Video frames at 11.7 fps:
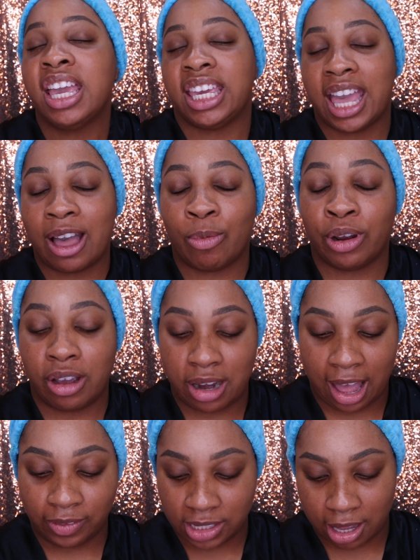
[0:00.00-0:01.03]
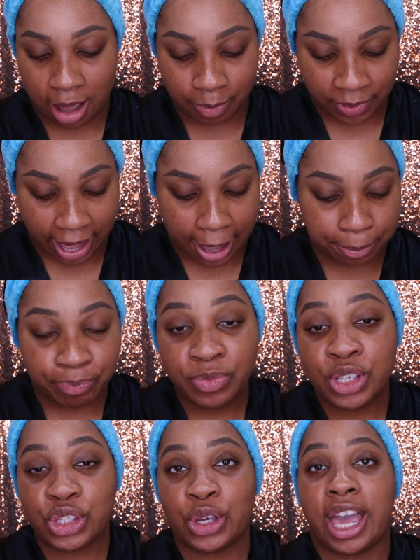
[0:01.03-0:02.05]
yeah, we're gonna have to cop that.
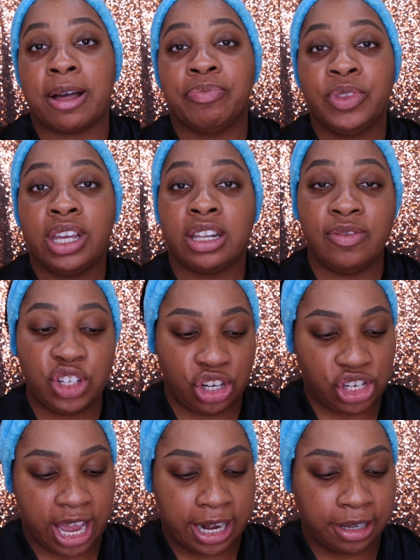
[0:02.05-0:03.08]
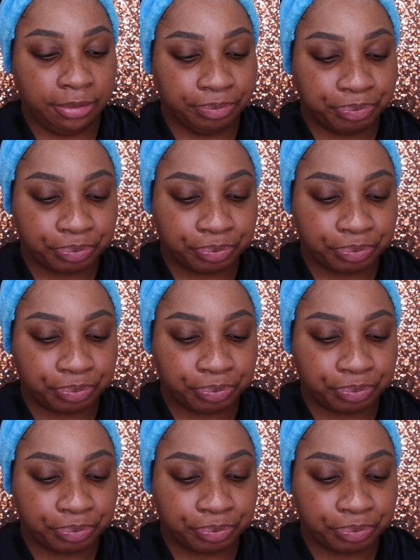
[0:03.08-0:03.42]
So yeah, enough chit chatting.